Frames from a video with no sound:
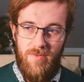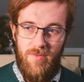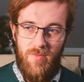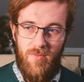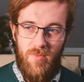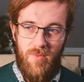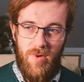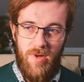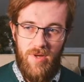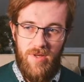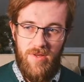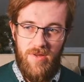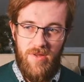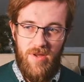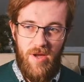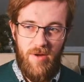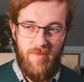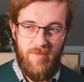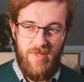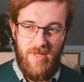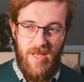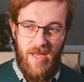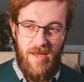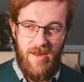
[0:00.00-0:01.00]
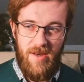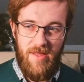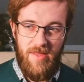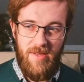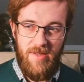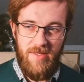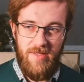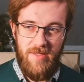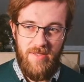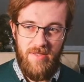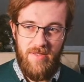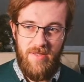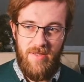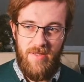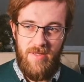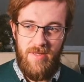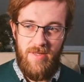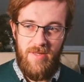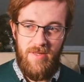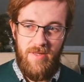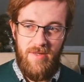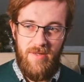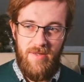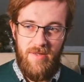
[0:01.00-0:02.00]
what comes out of this
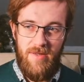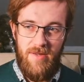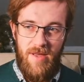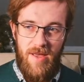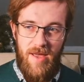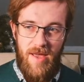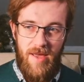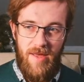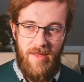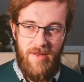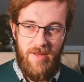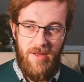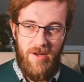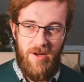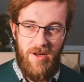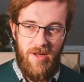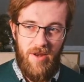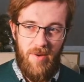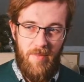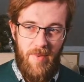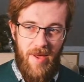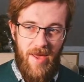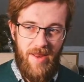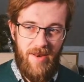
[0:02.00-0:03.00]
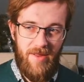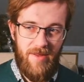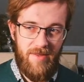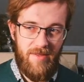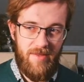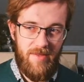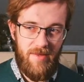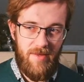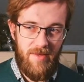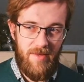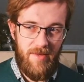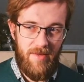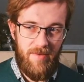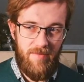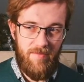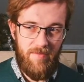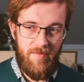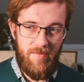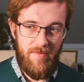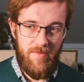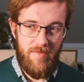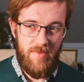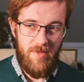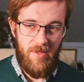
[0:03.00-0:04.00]
and automatically
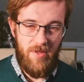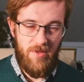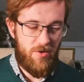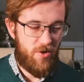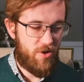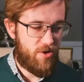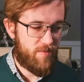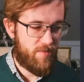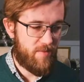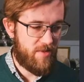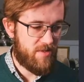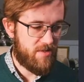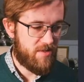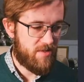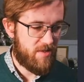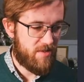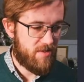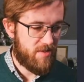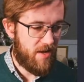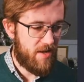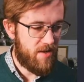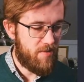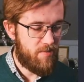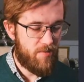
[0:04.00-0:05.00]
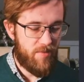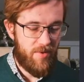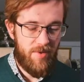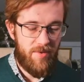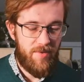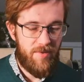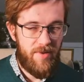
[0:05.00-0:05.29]
determines the type.